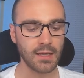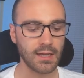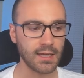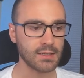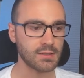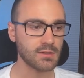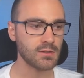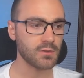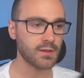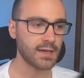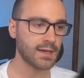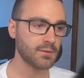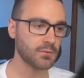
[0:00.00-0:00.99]
And to do
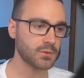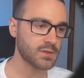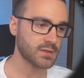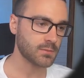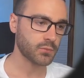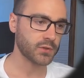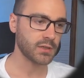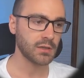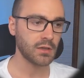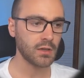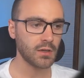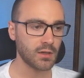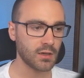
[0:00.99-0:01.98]
that, we simply
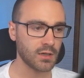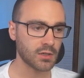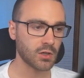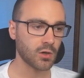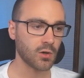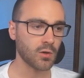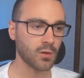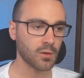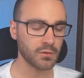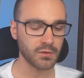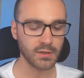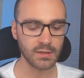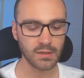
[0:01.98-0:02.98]
call
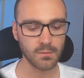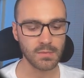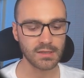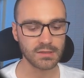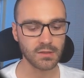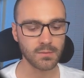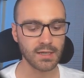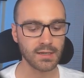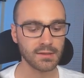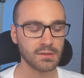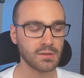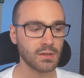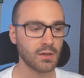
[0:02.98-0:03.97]
the commit
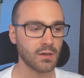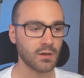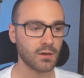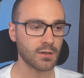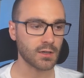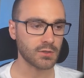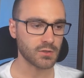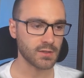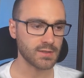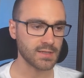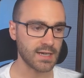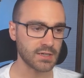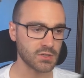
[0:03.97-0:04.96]
command on our
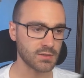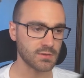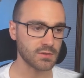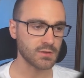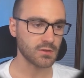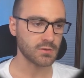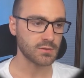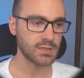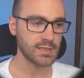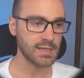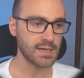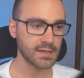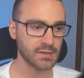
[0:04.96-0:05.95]
transaction. So
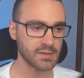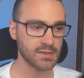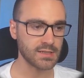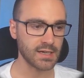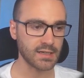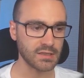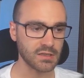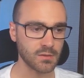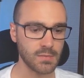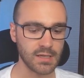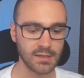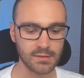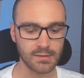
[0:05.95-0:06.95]

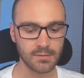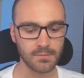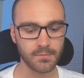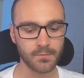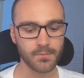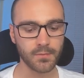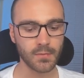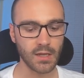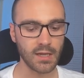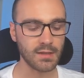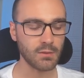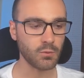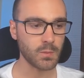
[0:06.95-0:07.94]
tx.commit,
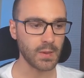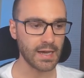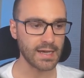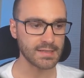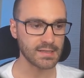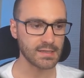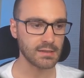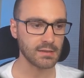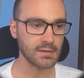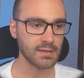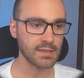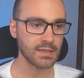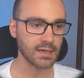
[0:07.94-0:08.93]
and then we pass in
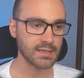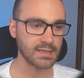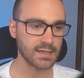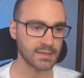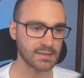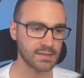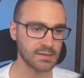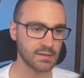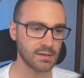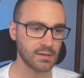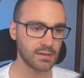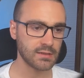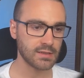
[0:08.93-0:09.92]
the
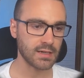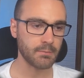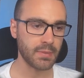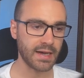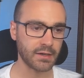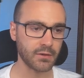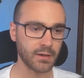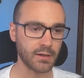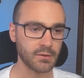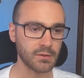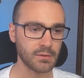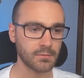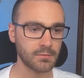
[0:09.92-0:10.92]
context.background.